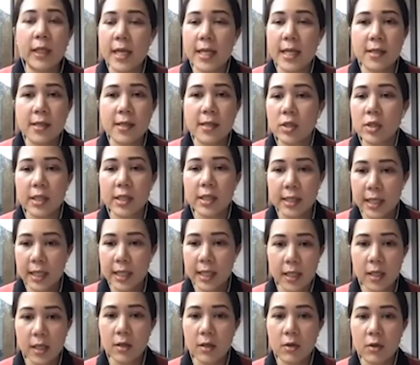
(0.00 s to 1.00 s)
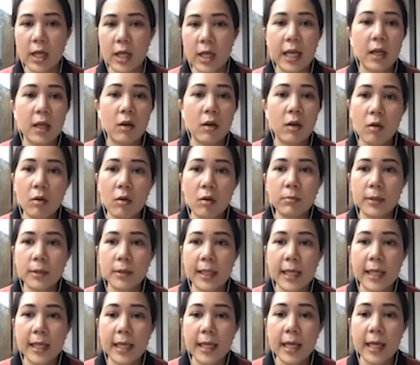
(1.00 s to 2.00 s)
it's not just in the UK,
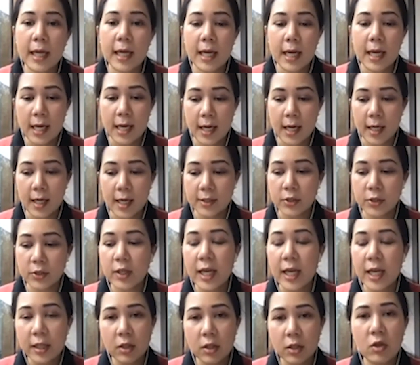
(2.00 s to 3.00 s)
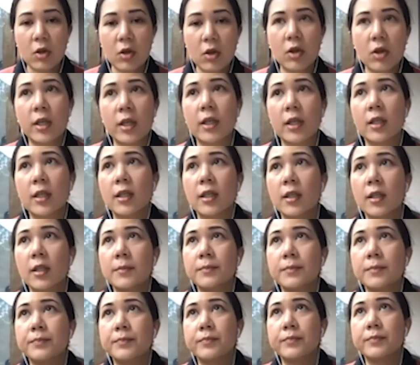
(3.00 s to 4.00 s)
globally, uh, to get your
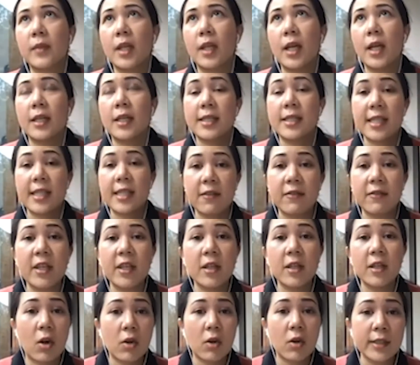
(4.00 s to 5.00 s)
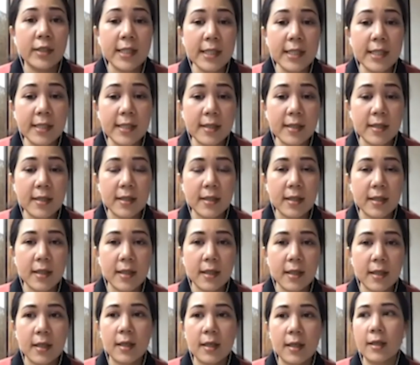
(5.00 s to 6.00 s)
CV noticed,
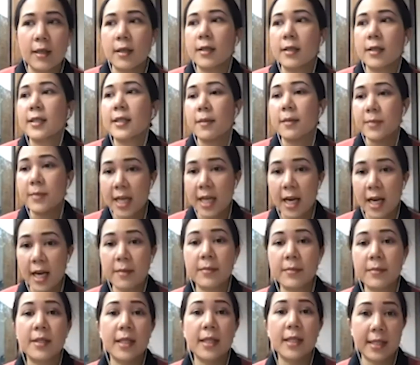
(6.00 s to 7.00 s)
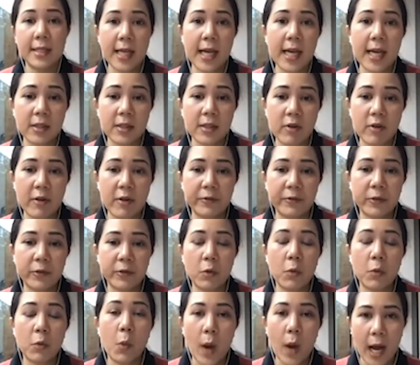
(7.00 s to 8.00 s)
sometimes it takes
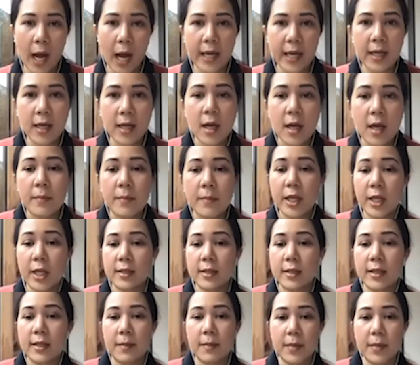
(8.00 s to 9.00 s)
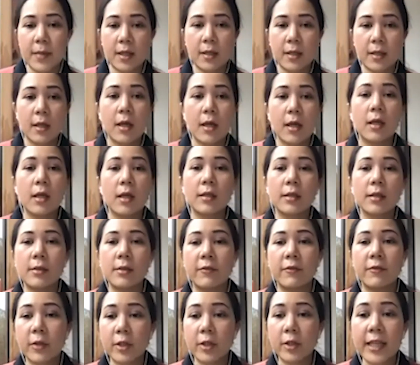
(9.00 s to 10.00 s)
referral. Why? Because I mean,
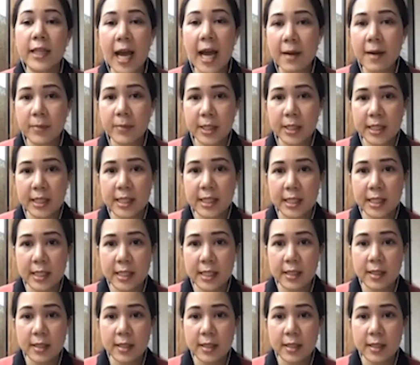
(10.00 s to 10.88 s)
for that position,